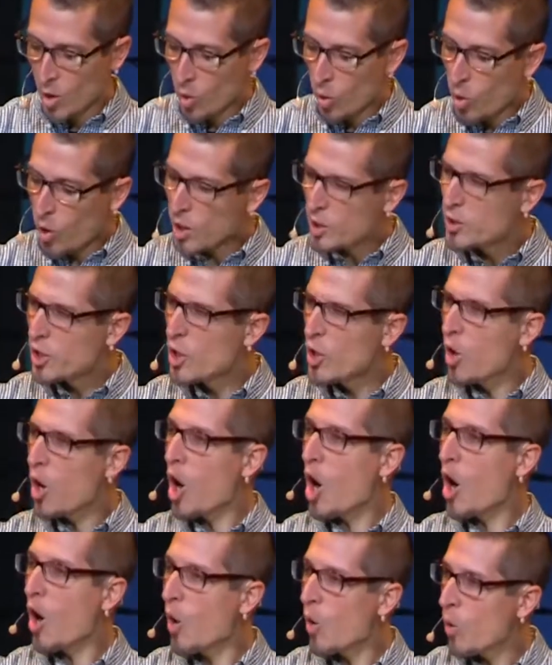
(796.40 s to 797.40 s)
or to
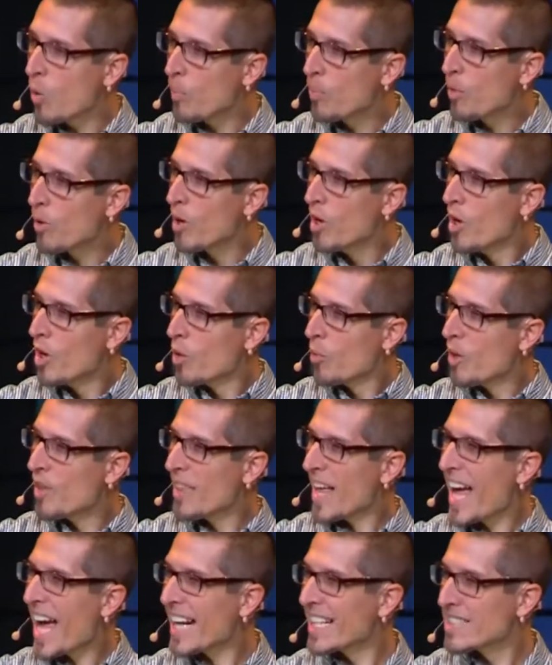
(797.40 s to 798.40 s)
hope
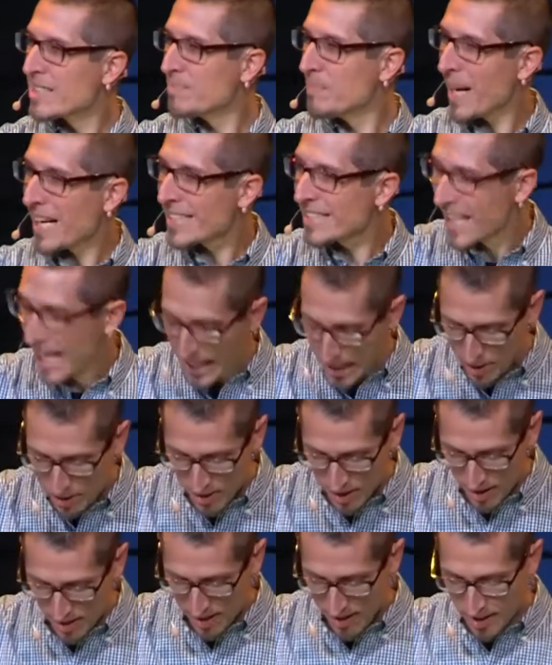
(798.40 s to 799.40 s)
with
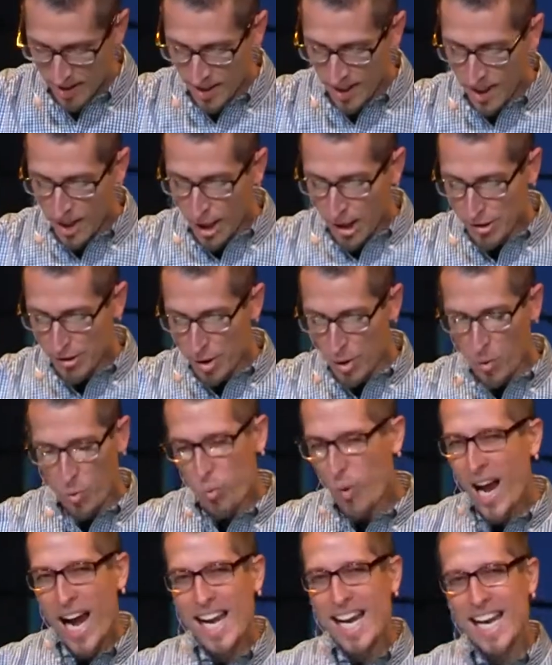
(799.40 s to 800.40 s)
expectation. So
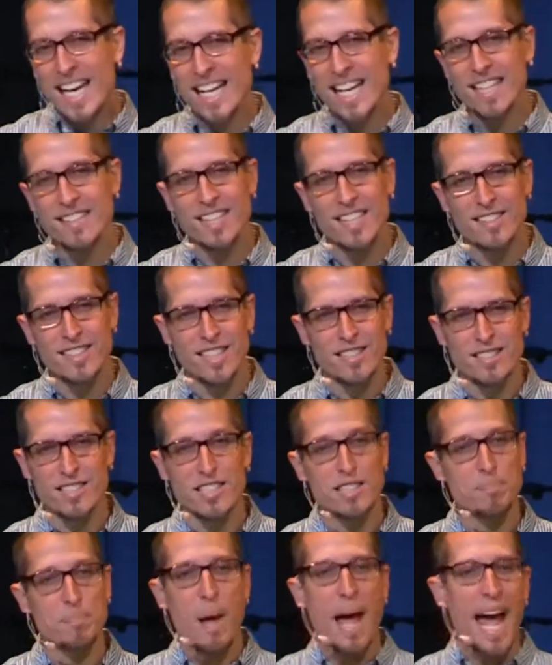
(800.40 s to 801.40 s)
waiting isn't this
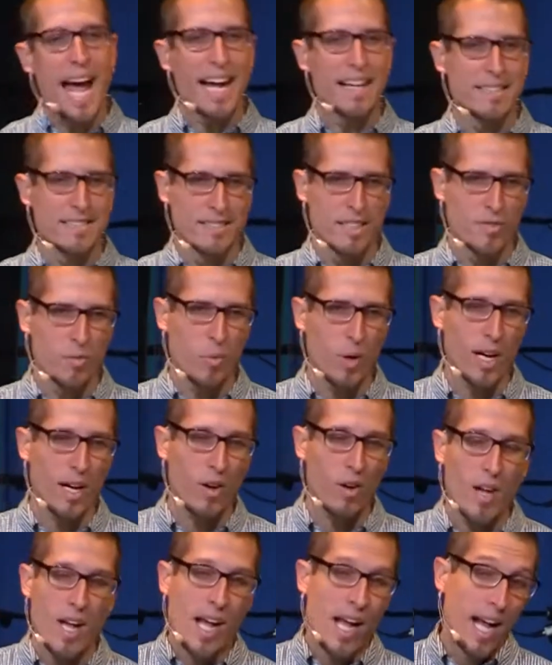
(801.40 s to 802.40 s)
is passive,
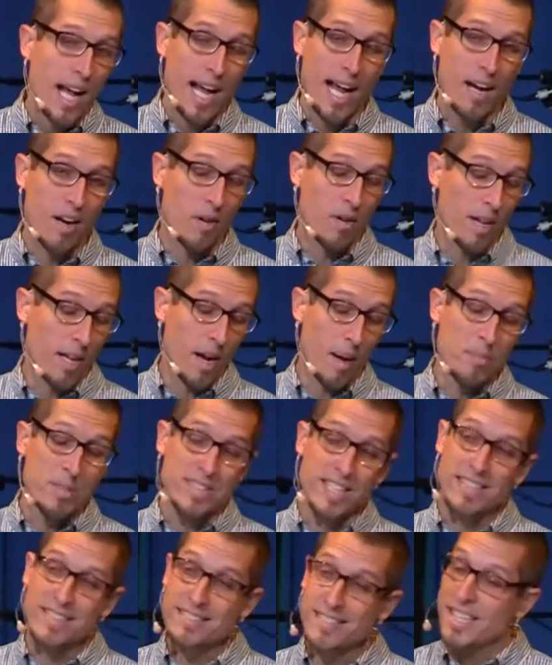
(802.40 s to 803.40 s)
well, I don't, and I'm
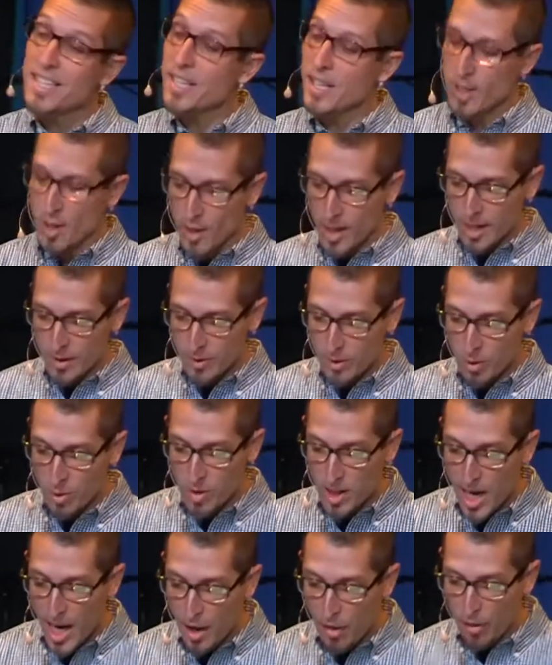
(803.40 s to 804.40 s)
just going to sit here and do
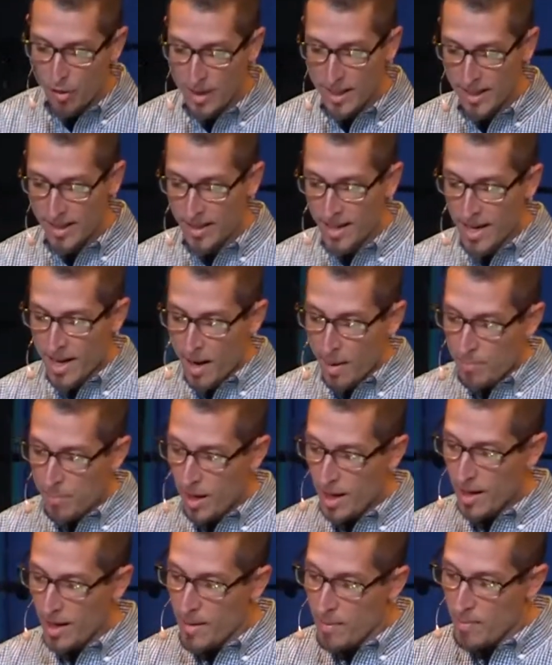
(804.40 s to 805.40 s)
nothing.
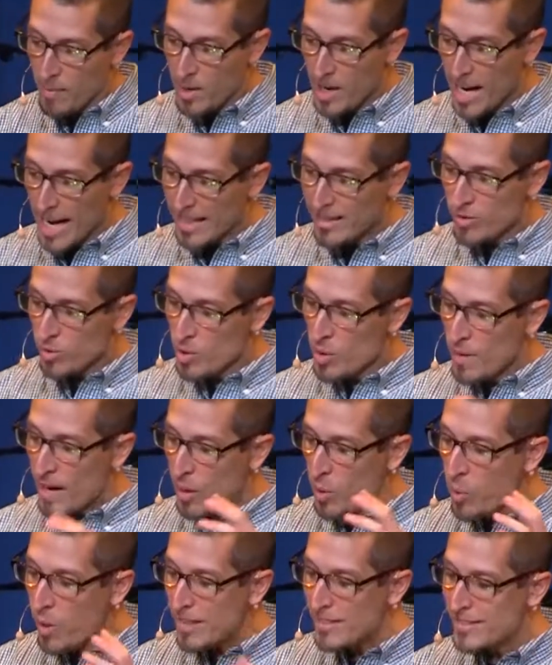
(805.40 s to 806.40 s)
But it's no
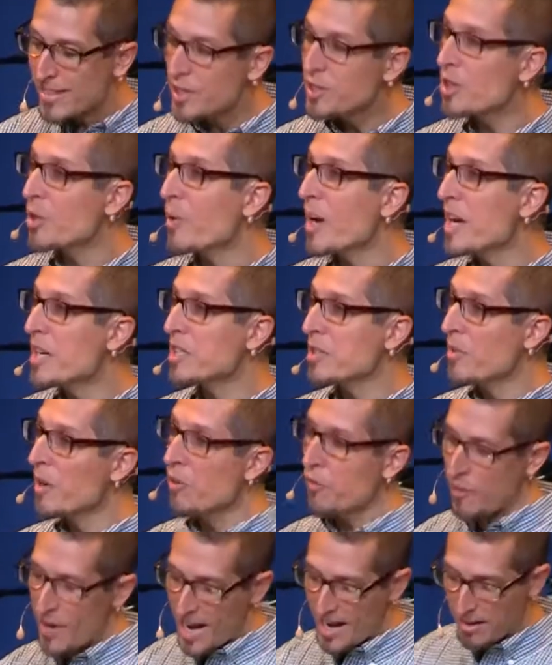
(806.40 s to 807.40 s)
matter what situation
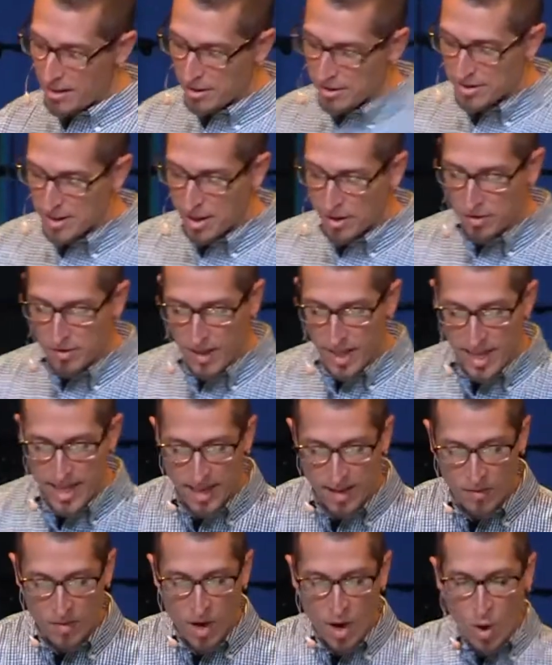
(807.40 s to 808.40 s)
we find ourselves
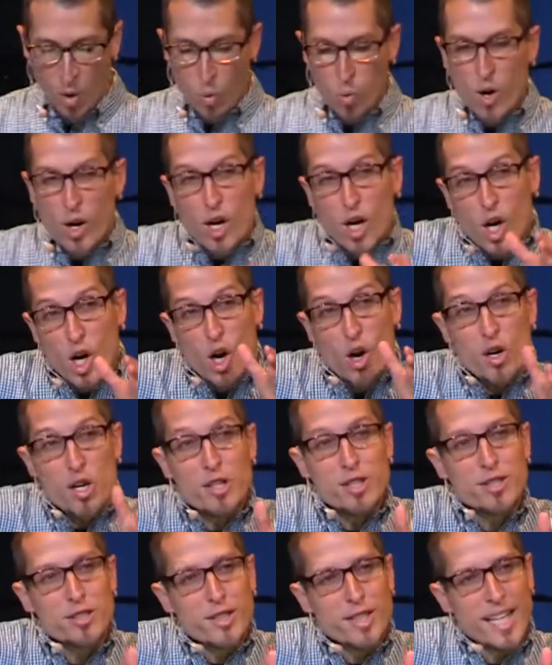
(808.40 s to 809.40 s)
in, we're
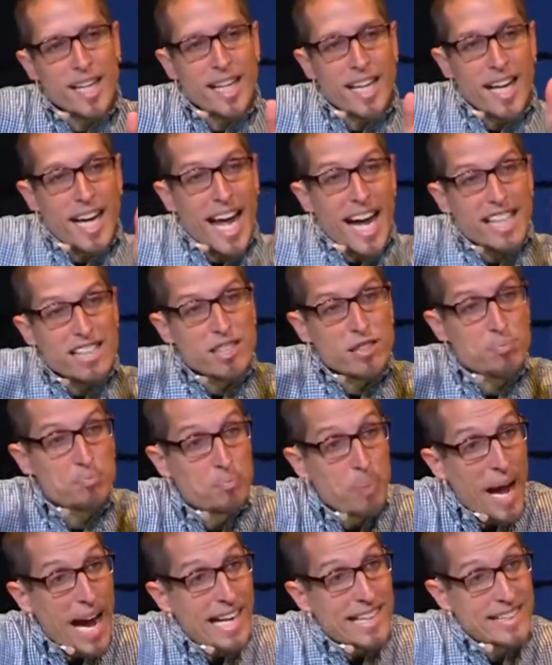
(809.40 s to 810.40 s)
earnestly
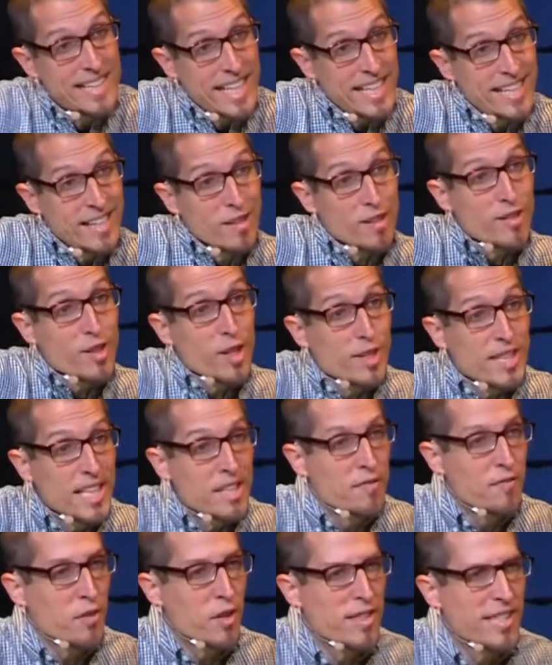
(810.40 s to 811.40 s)
expecting and
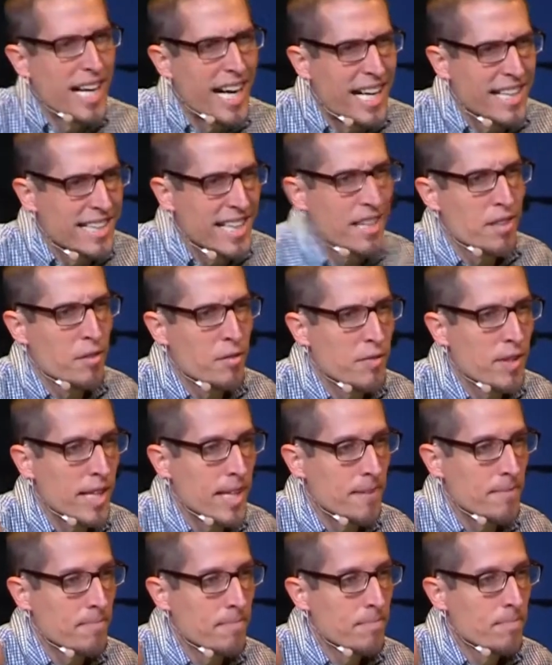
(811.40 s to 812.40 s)
looking for God to
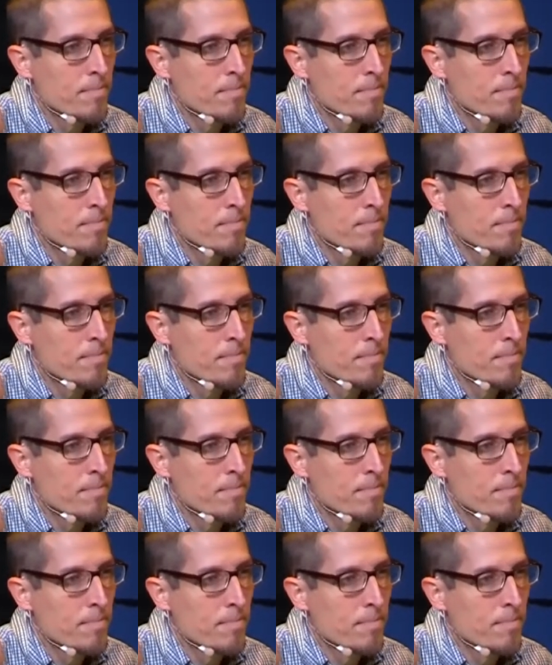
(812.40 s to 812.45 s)
intervene.